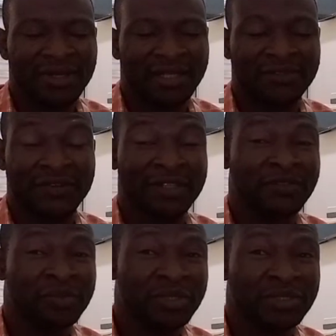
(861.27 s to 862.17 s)
artifact
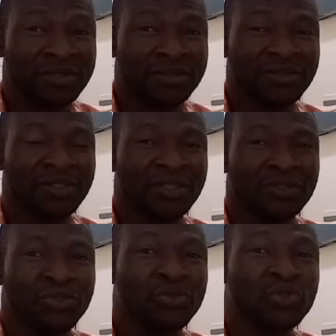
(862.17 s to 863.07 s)
formation
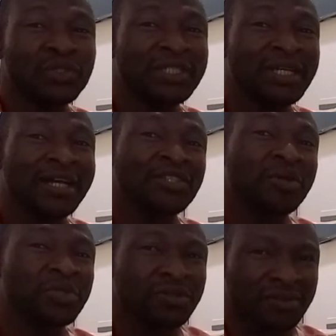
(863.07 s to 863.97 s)
due to the
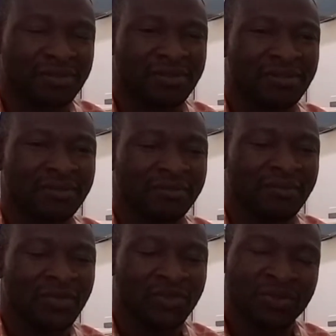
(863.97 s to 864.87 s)
assumptions.
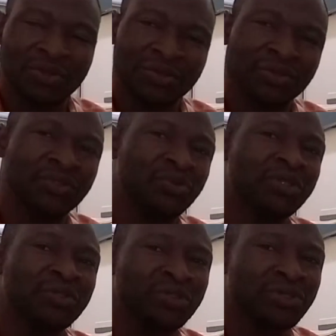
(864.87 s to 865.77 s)
So you
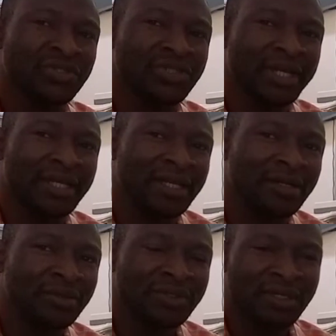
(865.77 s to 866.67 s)
want to check it
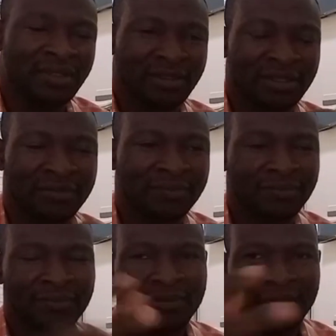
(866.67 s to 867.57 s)
out, and
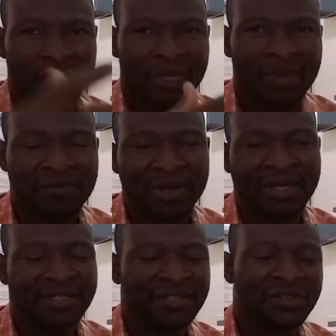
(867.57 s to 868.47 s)
you
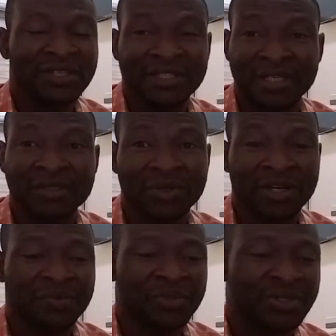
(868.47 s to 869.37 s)
marry the knowledge and it will
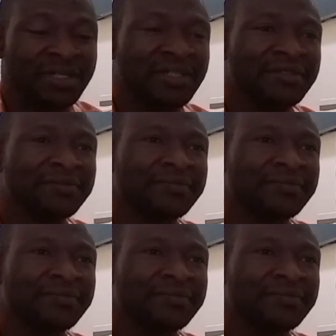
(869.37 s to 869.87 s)
help you greatly.